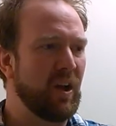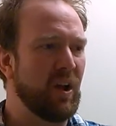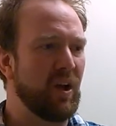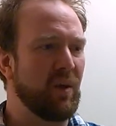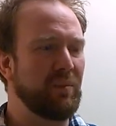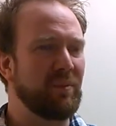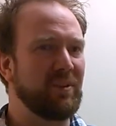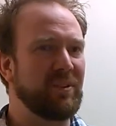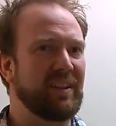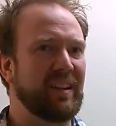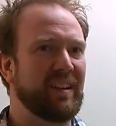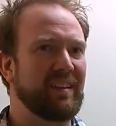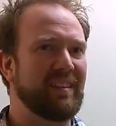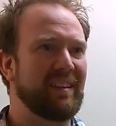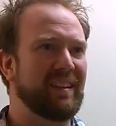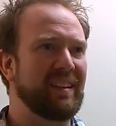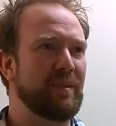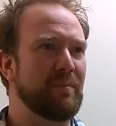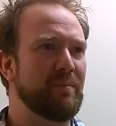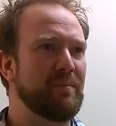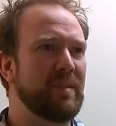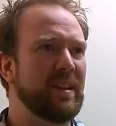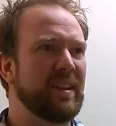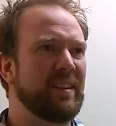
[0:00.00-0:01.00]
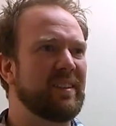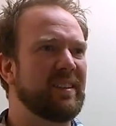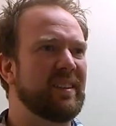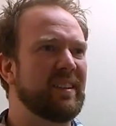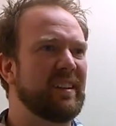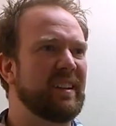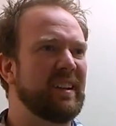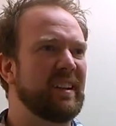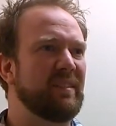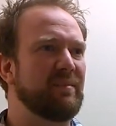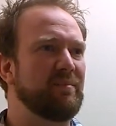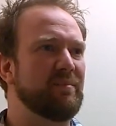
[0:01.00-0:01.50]
Almost has like a
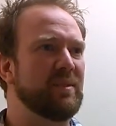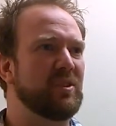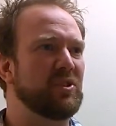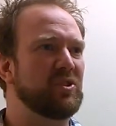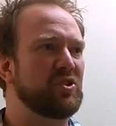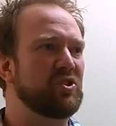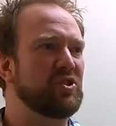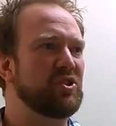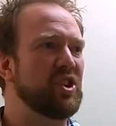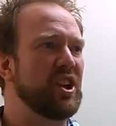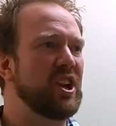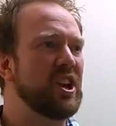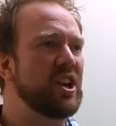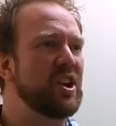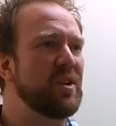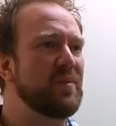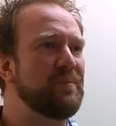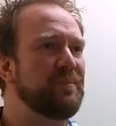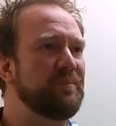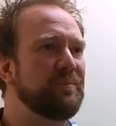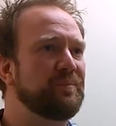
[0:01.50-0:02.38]
melted milkshake